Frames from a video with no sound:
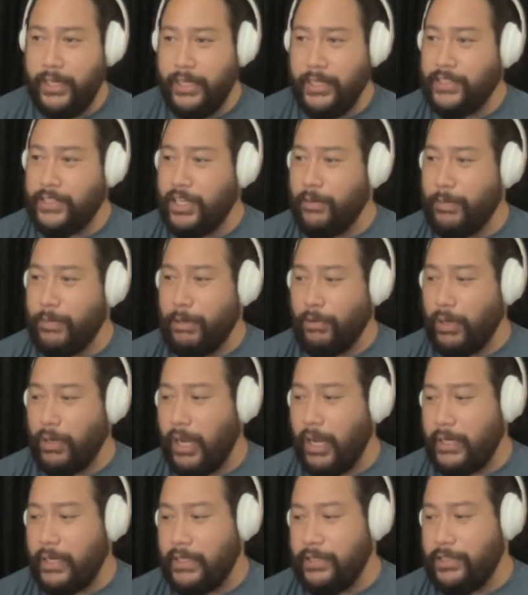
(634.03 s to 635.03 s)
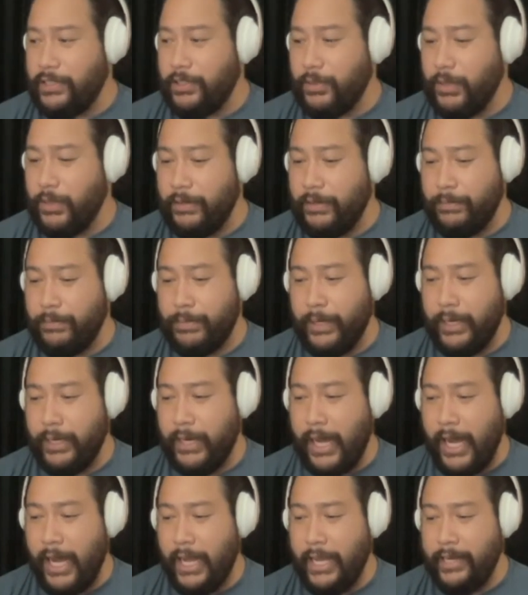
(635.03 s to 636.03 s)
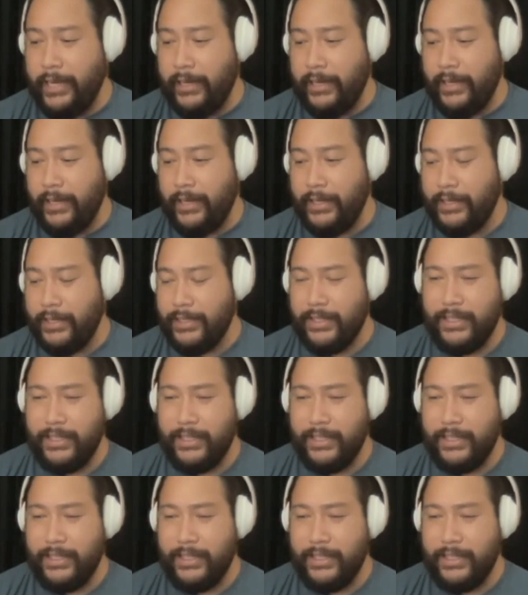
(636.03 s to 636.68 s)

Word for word: he's going to be reluctant to it, but not in a